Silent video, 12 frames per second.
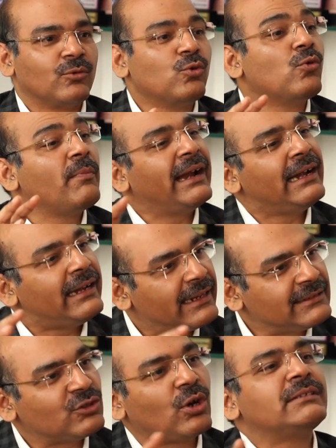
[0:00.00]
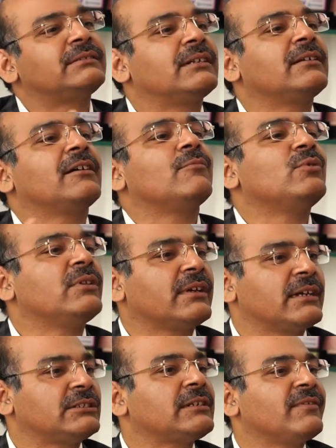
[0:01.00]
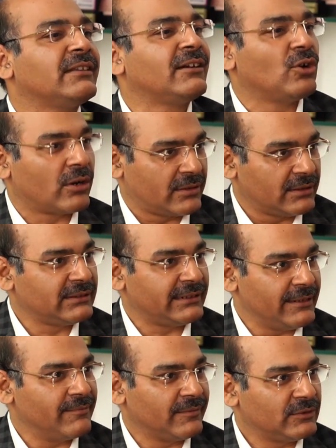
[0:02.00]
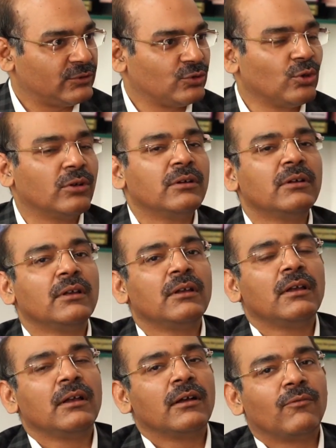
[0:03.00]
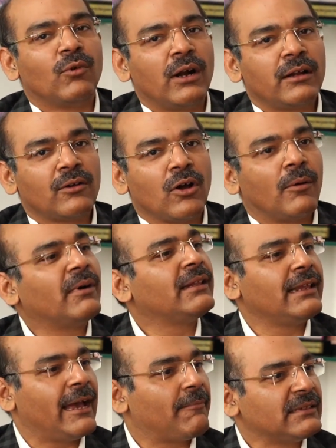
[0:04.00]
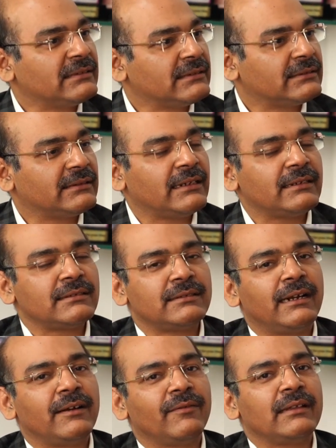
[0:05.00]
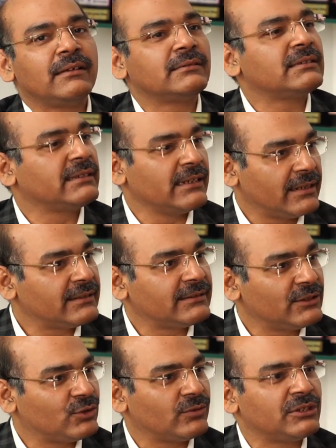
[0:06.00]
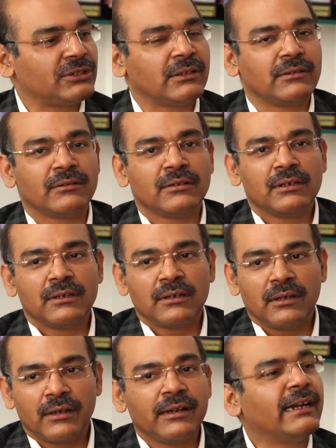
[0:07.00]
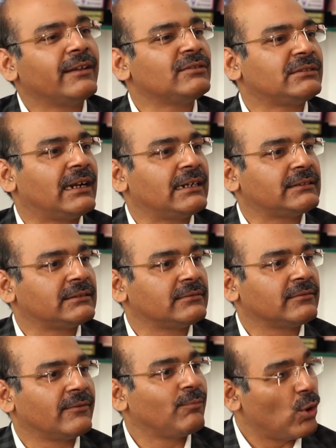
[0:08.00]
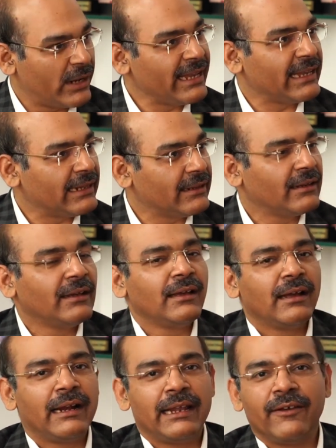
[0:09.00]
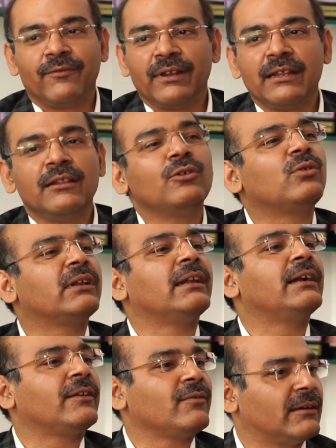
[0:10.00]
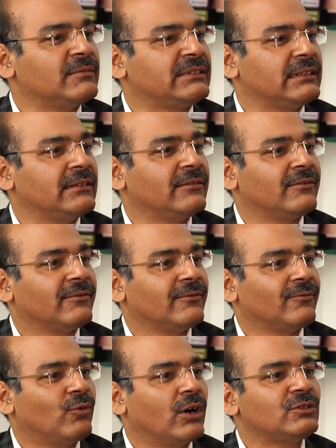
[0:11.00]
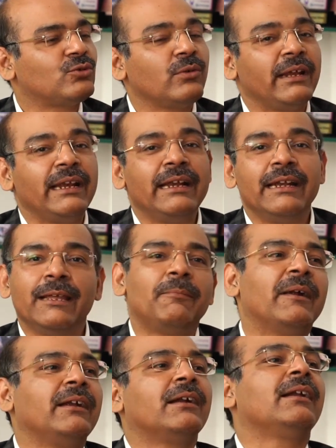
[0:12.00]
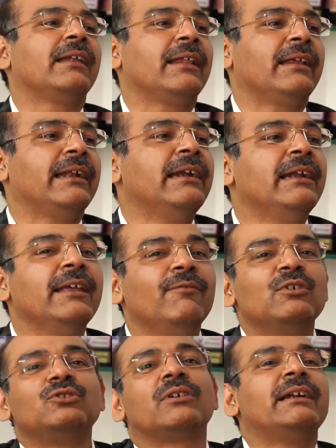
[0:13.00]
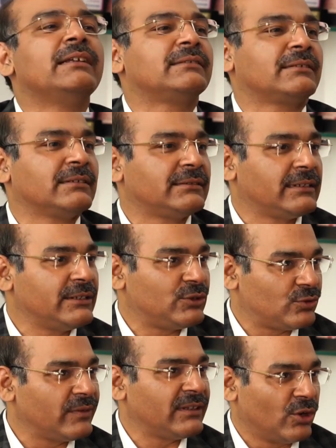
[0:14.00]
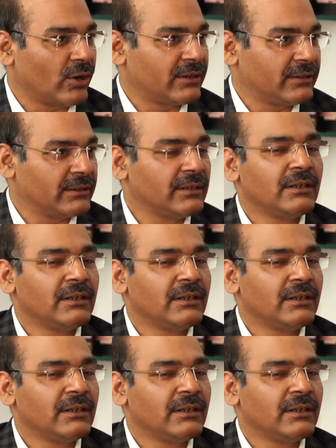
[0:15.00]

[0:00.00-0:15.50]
who maintains constant communication with the doctor's team. So what commonly happens is that when there is a serious situation, relative starts pouring in, and every new relative comes in, wants to independently and individually discuss the issue with the doctor.